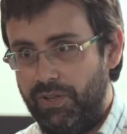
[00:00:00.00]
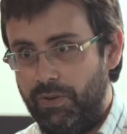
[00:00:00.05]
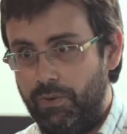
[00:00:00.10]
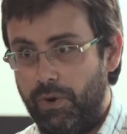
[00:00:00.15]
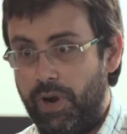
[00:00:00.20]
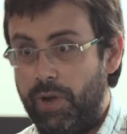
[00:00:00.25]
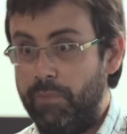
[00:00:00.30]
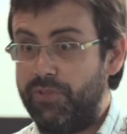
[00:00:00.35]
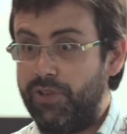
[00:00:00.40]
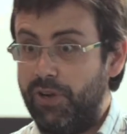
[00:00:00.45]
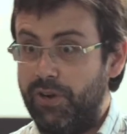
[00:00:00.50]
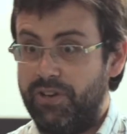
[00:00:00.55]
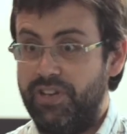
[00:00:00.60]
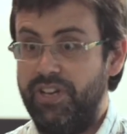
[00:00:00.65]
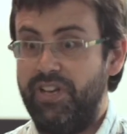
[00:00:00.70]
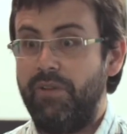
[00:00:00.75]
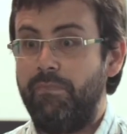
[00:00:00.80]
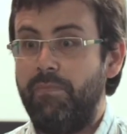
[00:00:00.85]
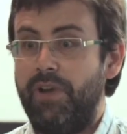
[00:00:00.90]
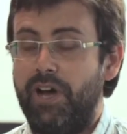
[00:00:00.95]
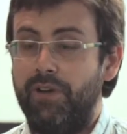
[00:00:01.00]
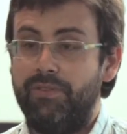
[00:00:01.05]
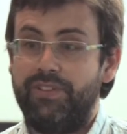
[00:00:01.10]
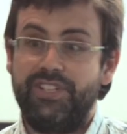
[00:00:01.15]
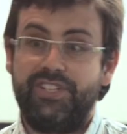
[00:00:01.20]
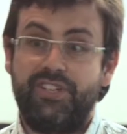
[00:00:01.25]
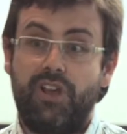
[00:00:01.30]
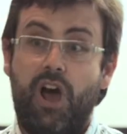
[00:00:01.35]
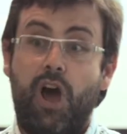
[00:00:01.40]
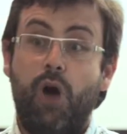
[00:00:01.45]
What I'm talking about
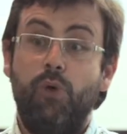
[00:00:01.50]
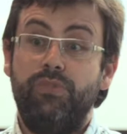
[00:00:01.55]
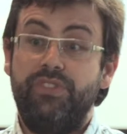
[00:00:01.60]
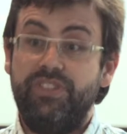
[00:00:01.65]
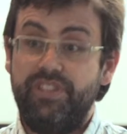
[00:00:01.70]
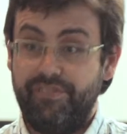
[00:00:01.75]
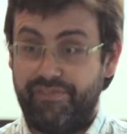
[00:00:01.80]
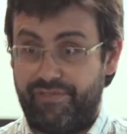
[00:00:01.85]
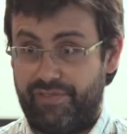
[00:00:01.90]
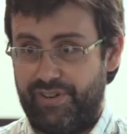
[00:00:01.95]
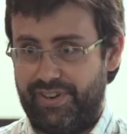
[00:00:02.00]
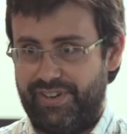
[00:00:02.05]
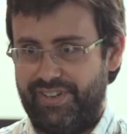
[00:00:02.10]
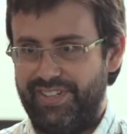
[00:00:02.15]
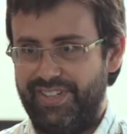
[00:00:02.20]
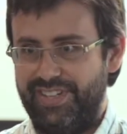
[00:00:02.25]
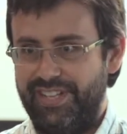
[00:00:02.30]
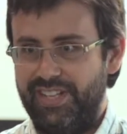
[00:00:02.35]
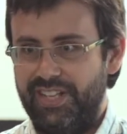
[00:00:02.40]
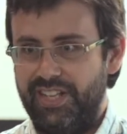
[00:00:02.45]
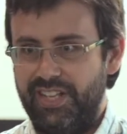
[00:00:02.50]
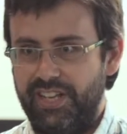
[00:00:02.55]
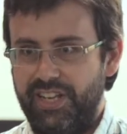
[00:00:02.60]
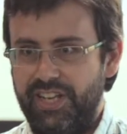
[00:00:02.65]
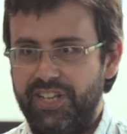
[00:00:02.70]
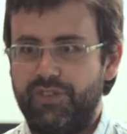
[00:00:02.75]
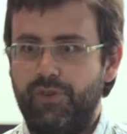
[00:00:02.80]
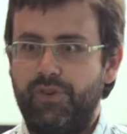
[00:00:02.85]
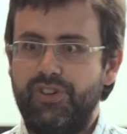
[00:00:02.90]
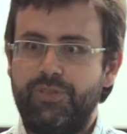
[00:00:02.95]
is how different
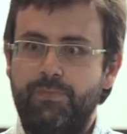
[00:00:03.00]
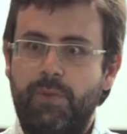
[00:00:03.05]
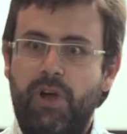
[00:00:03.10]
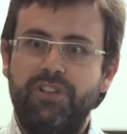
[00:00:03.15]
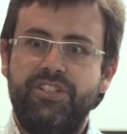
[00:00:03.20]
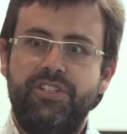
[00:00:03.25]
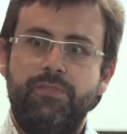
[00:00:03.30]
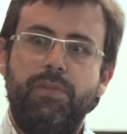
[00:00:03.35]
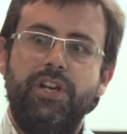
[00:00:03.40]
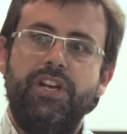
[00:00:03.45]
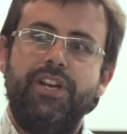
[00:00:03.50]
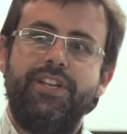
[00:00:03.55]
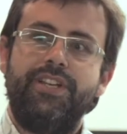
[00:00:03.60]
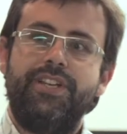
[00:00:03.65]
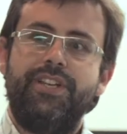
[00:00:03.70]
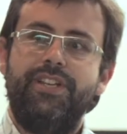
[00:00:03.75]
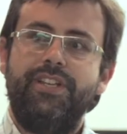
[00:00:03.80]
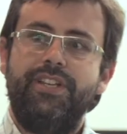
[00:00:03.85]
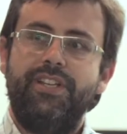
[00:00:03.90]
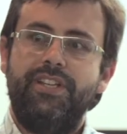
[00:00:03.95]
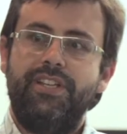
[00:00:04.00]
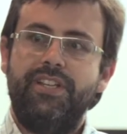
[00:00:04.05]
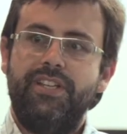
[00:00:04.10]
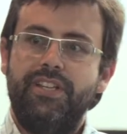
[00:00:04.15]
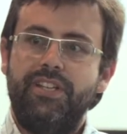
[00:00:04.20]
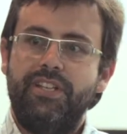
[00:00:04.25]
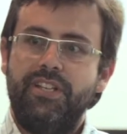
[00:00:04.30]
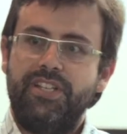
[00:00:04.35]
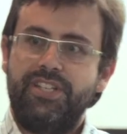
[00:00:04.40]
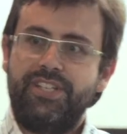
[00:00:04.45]
is responsibility
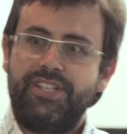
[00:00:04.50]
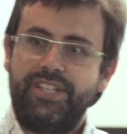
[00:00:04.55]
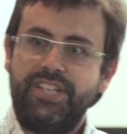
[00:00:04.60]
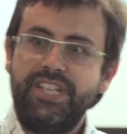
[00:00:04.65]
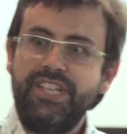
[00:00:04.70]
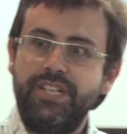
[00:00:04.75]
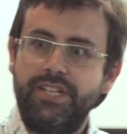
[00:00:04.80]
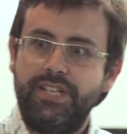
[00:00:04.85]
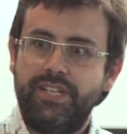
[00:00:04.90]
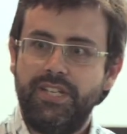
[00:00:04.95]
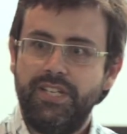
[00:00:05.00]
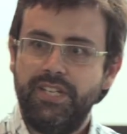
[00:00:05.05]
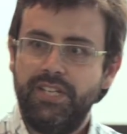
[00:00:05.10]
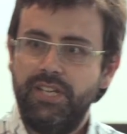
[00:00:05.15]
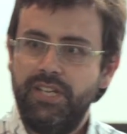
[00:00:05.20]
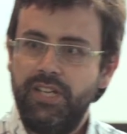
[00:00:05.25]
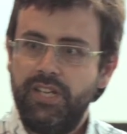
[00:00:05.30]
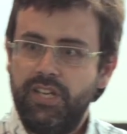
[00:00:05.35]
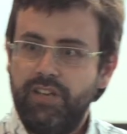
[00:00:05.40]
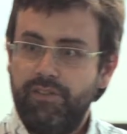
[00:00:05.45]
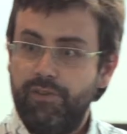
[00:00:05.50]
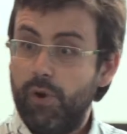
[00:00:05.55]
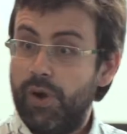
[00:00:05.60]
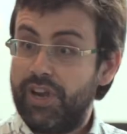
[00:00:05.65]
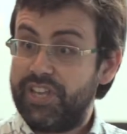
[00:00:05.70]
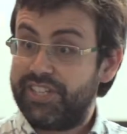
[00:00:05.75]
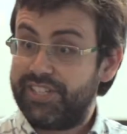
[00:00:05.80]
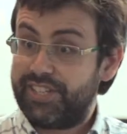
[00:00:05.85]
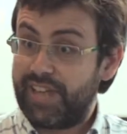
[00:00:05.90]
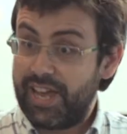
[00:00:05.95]
seen. If you're
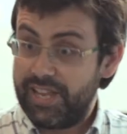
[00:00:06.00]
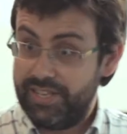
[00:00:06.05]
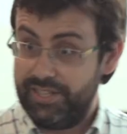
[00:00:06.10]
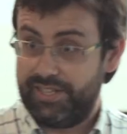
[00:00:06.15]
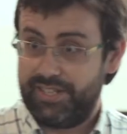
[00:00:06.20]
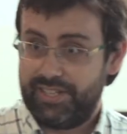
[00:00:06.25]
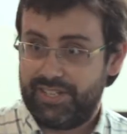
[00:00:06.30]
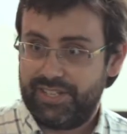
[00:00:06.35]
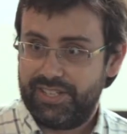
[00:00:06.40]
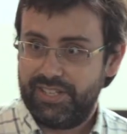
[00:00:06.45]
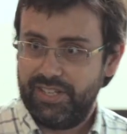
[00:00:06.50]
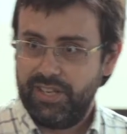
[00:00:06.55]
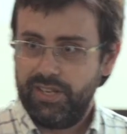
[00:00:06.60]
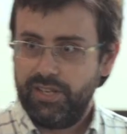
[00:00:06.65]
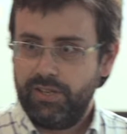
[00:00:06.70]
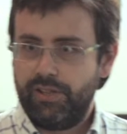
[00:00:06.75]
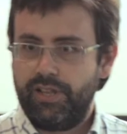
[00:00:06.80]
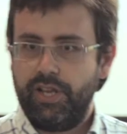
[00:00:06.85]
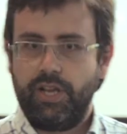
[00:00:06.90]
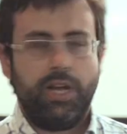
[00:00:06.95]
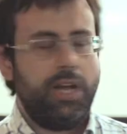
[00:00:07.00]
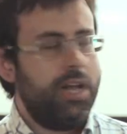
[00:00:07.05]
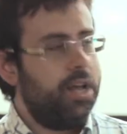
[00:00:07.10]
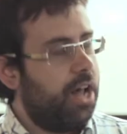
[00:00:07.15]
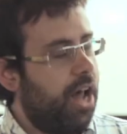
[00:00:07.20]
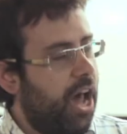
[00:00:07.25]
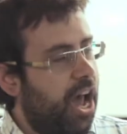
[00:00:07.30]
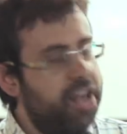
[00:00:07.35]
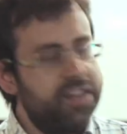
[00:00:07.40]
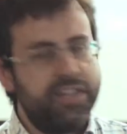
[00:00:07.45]
a scientist, you think,
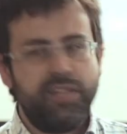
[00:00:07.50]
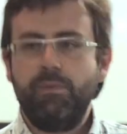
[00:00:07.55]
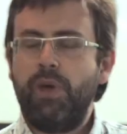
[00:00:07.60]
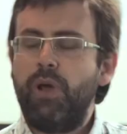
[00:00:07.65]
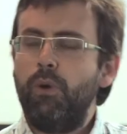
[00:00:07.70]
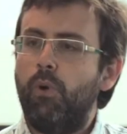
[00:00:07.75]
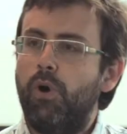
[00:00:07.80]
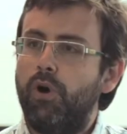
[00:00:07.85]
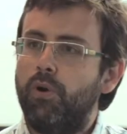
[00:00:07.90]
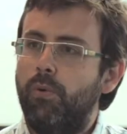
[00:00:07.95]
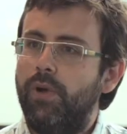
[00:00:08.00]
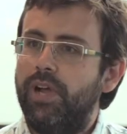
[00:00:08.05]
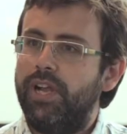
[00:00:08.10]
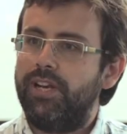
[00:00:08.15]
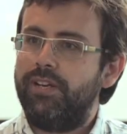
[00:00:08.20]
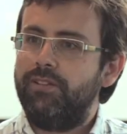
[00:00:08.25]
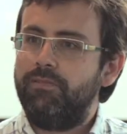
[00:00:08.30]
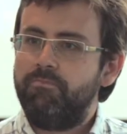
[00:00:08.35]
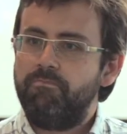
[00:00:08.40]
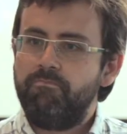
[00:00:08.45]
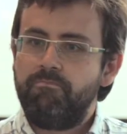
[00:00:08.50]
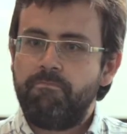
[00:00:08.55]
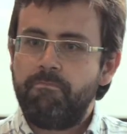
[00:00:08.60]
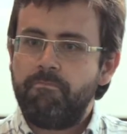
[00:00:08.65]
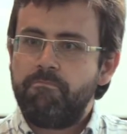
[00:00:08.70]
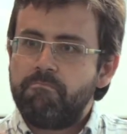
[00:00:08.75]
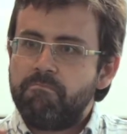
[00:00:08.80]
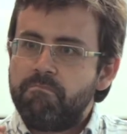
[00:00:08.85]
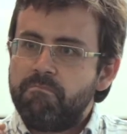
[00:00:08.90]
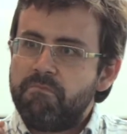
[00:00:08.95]
I did my work well,
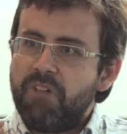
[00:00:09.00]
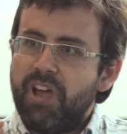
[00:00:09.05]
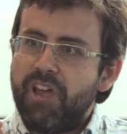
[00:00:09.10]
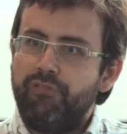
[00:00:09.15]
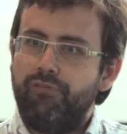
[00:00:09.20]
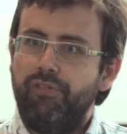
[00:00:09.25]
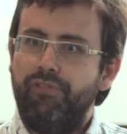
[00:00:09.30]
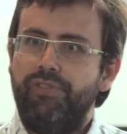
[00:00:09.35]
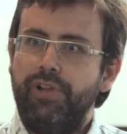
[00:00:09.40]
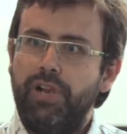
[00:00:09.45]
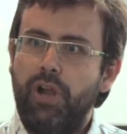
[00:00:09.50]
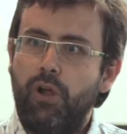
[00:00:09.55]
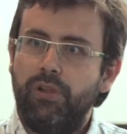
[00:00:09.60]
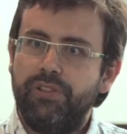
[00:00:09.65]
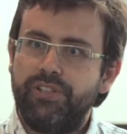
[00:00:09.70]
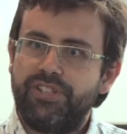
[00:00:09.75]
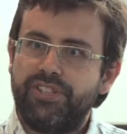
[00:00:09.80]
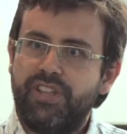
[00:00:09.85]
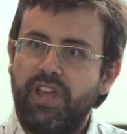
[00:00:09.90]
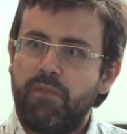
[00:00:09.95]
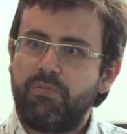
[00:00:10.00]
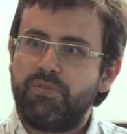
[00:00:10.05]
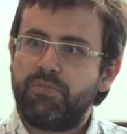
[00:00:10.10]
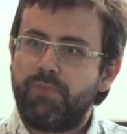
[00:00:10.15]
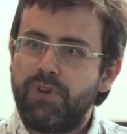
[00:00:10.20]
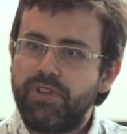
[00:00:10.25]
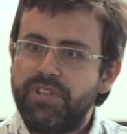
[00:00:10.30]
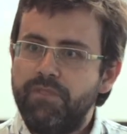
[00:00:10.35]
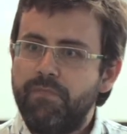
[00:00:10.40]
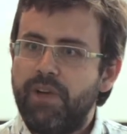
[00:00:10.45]
I fulfill all the steps
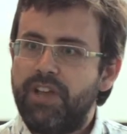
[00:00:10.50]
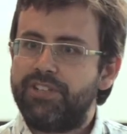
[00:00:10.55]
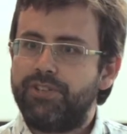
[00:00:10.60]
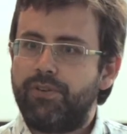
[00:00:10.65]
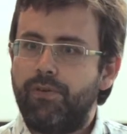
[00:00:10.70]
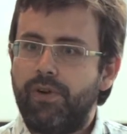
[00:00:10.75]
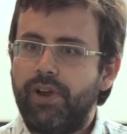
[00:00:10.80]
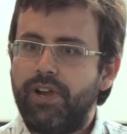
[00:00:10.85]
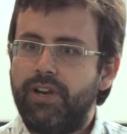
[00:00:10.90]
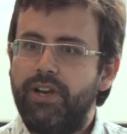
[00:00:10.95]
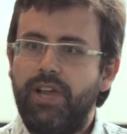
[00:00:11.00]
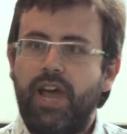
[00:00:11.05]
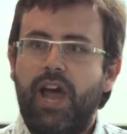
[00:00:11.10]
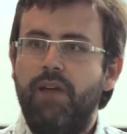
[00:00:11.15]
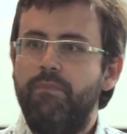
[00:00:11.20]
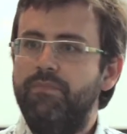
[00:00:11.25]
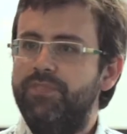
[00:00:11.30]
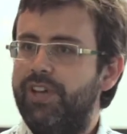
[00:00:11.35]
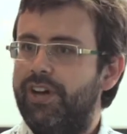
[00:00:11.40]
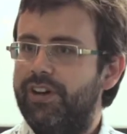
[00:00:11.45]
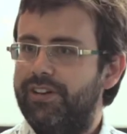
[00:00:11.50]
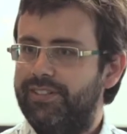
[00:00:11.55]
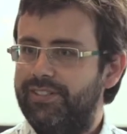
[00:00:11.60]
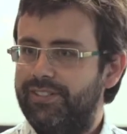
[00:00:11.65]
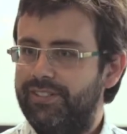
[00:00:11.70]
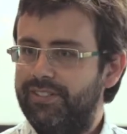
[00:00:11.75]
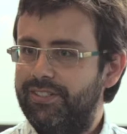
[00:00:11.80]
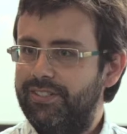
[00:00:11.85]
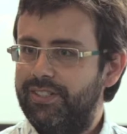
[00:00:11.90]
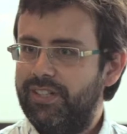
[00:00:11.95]
pretty much correctly, I'm done.
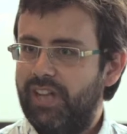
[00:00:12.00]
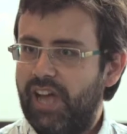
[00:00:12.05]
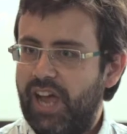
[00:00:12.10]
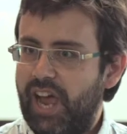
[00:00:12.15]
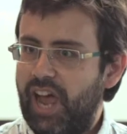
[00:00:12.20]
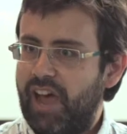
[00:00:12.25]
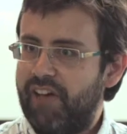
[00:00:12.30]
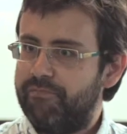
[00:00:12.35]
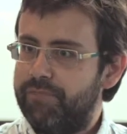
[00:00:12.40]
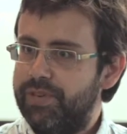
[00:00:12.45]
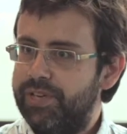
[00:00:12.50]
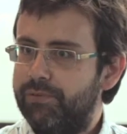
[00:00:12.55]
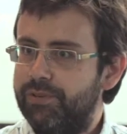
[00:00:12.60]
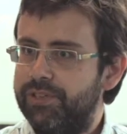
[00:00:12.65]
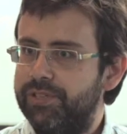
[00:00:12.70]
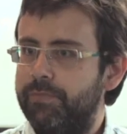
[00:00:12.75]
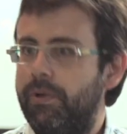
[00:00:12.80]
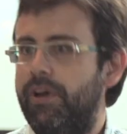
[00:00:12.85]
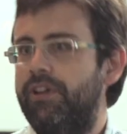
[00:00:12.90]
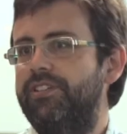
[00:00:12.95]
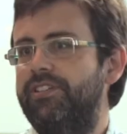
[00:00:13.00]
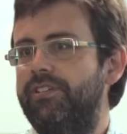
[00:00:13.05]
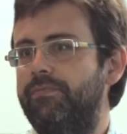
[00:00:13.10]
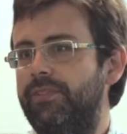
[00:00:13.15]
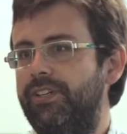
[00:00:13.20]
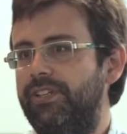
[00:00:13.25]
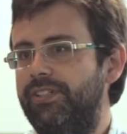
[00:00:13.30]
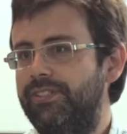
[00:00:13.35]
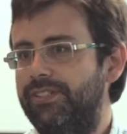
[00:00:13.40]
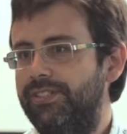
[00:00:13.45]
I have been responsible.